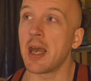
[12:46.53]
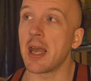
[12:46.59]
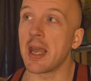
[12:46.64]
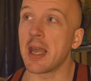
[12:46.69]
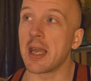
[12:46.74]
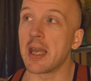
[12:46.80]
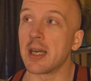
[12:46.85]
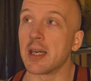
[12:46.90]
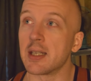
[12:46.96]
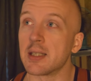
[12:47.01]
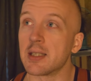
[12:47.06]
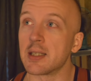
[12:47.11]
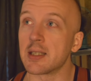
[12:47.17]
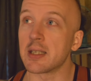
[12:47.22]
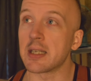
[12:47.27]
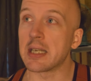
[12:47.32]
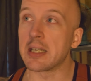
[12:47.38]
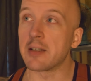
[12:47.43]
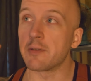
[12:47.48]

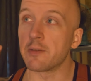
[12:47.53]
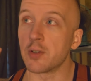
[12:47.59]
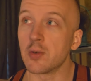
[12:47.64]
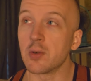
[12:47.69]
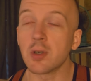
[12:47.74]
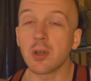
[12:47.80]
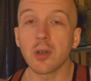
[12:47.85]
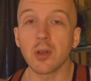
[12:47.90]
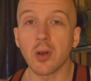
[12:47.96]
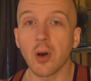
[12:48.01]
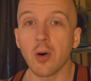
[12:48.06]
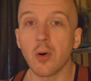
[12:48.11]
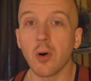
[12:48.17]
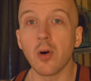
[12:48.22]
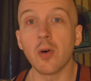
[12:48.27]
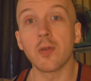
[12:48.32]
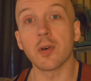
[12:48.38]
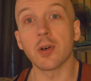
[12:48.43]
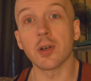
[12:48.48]
And if you can go
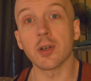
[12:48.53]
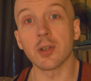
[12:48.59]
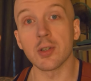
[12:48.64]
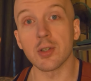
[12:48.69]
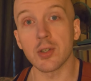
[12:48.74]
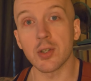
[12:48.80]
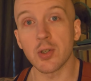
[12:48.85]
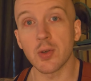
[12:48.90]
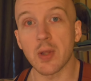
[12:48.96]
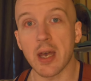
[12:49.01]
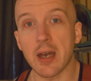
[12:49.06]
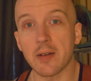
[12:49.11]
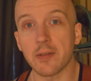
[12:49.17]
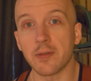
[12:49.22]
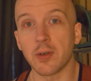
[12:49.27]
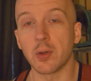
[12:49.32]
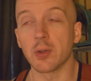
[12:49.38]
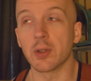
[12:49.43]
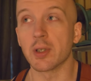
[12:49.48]
over to that
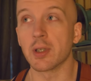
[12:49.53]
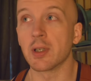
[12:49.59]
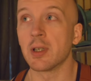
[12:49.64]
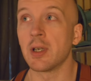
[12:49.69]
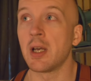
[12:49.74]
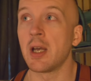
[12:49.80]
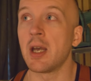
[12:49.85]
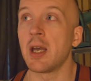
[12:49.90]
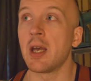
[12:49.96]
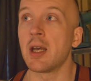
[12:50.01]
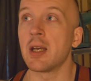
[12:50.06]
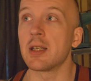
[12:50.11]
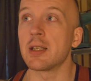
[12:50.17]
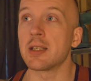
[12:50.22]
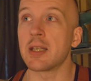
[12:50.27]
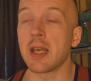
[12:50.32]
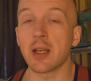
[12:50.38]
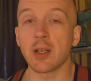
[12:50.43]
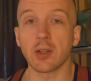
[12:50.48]
folder,
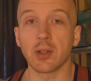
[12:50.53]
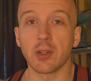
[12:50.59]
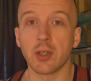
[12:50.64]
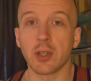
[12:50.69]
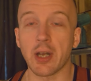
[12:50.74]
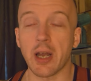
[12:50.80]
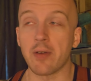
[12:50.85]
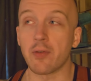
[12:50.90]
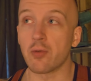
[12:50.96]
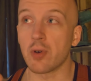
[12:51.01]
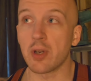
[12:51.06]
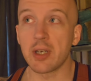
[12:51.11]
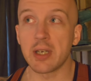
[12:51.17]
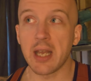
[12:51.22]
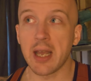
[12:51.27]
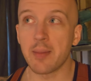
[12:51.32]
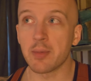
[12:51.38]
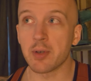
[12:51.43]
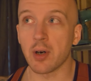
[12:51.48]
take a look. I've
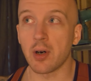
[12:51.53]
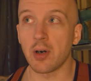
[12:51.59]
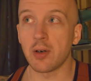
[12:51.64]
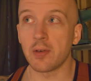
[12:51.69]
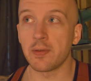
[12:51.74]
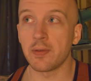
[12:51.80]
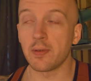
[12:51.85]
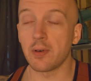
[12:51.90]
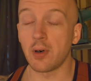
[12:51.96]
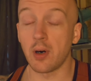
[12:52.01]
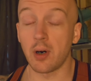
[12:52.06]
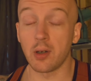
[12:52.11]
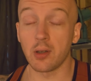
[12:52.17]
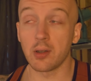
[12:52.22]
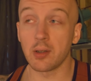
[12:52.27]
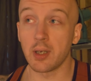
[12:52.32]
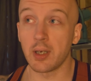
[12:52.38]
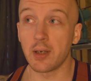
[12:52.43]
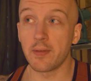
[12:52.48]
renamed
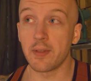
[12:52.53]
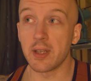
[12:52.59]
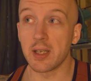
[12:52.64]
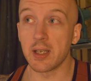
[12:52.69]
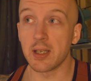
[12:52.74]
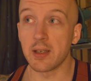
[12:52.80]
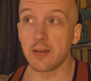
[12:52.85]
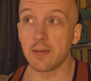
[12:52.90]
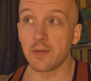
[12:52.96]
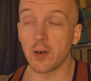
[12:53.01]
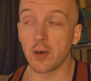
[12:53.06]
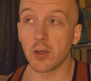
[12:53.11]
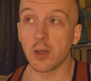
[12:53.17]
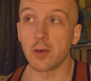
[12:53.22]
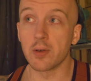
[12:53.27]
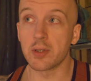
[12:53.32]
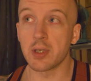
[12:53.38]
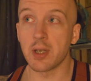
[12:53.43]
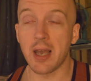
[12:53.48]
all of the
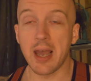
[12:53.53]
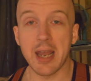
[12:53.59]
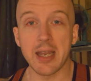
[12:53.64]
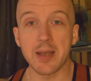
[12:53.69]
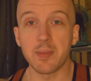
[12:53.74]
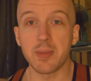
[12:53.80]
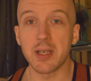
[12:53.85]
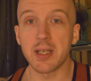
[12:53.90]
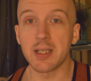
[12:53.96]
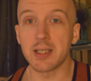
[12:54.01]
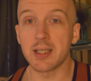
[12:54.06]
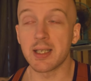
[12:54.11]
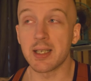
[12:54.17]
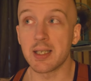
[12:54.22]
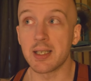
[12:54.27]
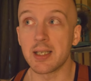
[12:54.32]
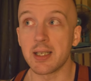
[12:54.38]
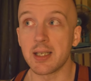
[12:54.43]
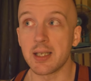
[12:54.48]
photos to A, B,
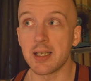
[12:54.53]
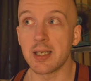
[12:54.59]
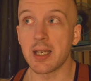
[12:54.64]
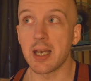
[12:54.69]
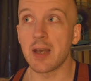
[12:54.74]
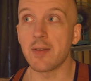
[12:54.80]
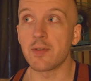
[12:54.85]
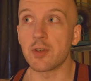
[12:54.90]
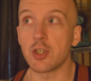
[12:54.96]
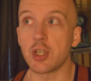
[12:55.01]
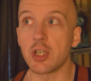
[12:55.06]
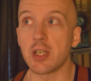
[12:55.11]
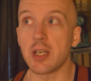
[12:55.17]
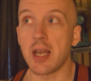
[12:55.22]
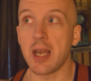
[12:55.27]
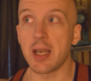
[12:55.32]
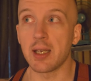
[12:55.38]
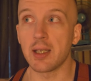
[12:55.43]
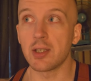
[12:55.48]
C, D, E, F,
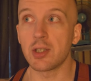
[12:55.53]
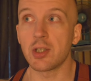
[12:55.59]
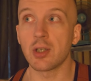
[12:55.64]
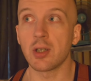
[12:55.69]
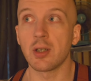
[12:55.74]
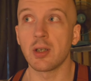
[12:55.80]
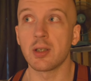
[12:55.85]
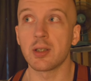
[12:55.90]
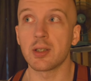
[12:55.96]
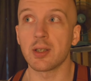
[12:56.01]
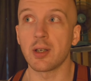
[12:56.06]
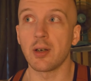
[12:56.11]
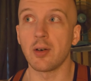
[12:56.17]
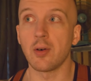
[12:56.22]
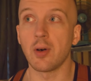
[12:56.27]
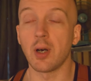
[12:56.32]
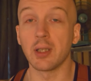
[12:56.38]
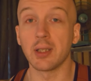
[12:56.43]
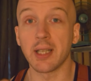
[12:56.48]
G, H.
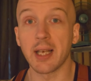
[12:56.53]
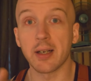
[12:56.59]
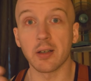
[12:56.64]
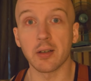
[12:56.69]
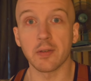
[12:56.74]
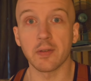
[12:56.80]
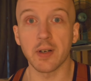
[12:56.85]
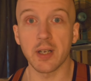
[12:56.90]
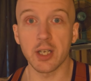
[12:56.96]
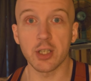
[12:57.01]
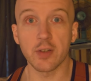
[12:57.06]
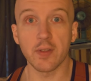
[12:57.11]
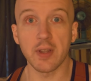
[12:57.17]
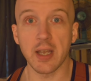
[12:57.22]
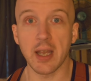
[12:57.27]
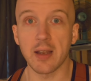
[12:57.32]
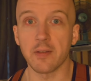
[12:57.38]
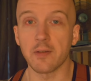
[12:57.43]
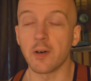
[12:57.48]
So a letter for each of
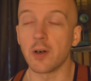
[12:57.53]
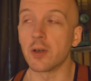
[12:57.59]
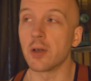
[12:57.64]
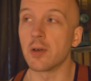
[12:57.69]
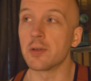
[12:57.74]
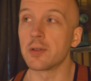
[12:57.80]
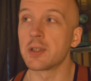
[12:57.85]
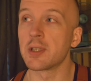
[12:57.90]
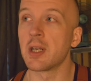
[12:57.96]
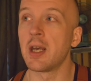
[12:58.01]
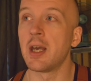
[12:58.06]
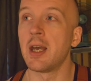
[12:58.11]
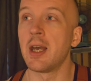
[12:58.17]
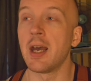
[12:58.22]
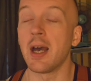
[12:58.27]
the 8 photos.